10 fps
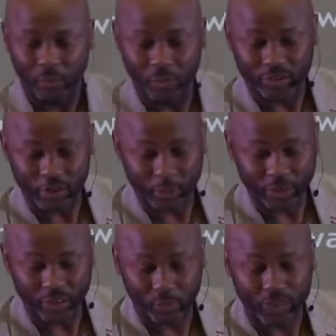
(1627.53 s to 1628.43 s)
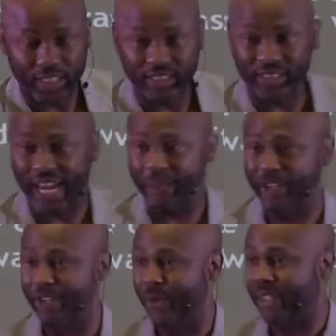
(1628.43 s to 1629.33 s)
with the Spirit. When Jesus came
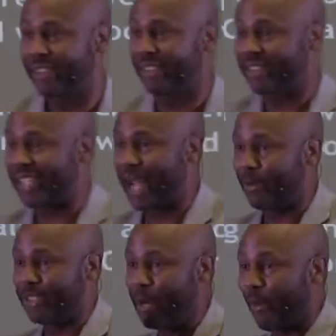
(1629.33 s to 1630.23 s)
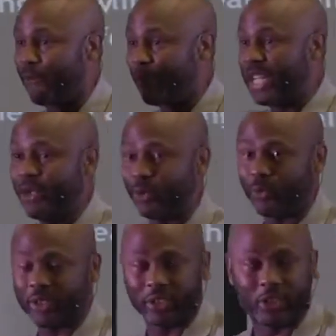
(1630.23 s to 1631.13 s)
and anointed the disciples, they were filled
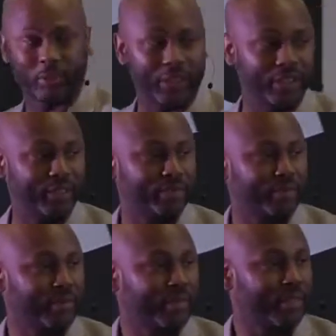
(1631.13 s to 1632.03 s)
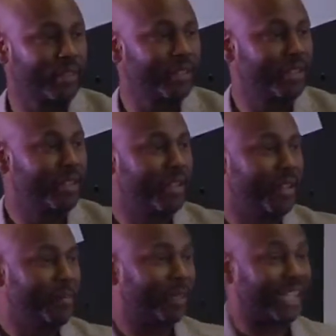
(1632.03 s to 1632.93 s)
with the Spirit,
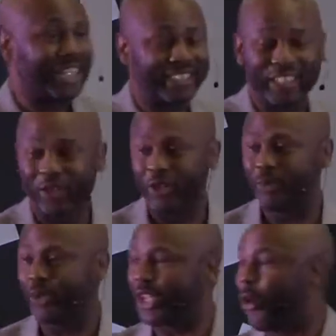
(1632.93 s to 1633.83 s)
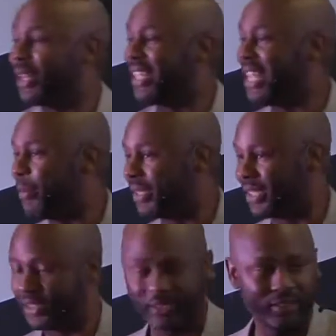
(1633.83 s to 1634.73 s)
but they still was only
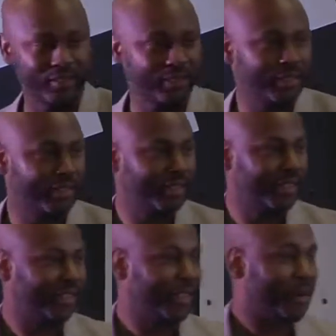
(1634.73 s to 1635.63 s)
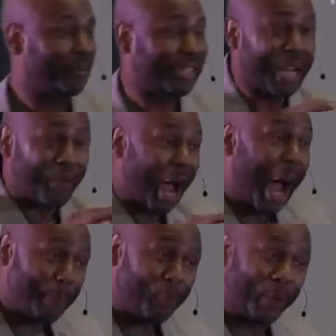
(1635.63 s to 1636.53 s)
limited. But they were
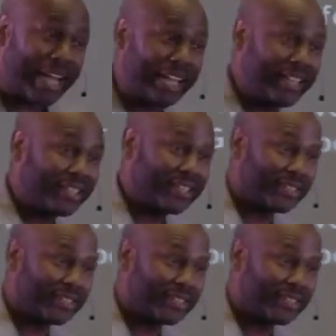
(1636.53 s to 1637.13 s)
operating